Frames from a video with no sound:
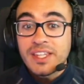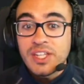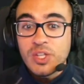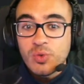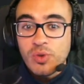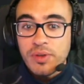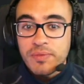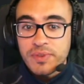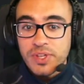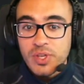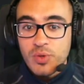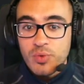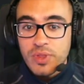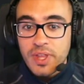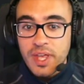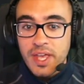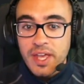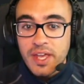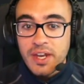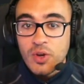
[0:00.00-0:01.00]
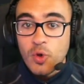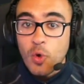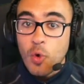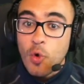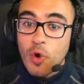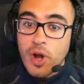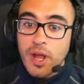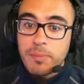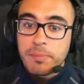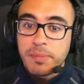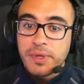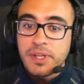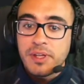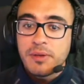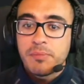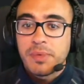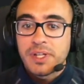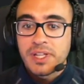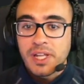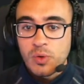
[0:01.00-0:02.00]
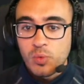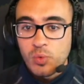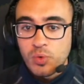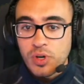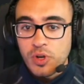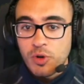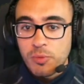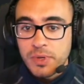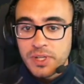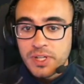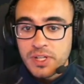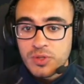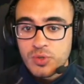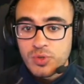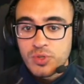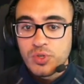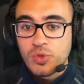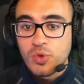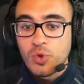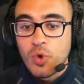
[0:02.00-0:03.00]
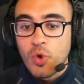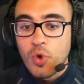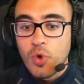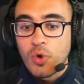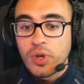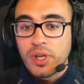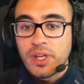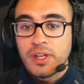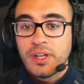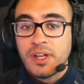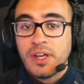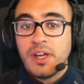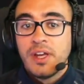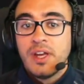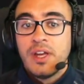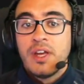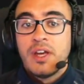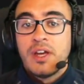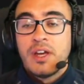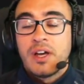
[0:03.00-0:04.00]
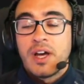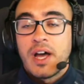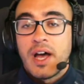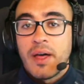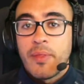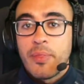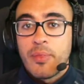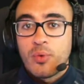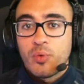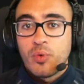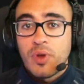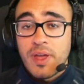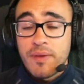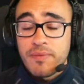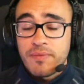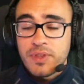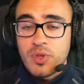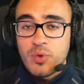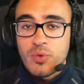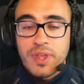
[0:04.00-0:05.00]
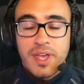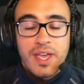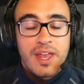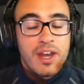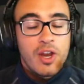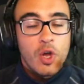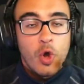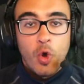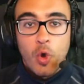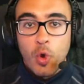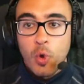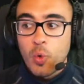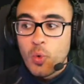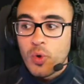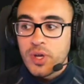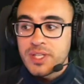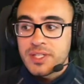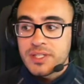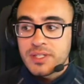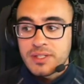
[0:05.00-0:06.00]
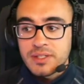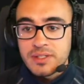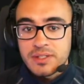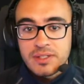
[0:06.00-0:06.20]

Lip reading: new FQDN or IP, but I would recommend it to you going through FQDN always.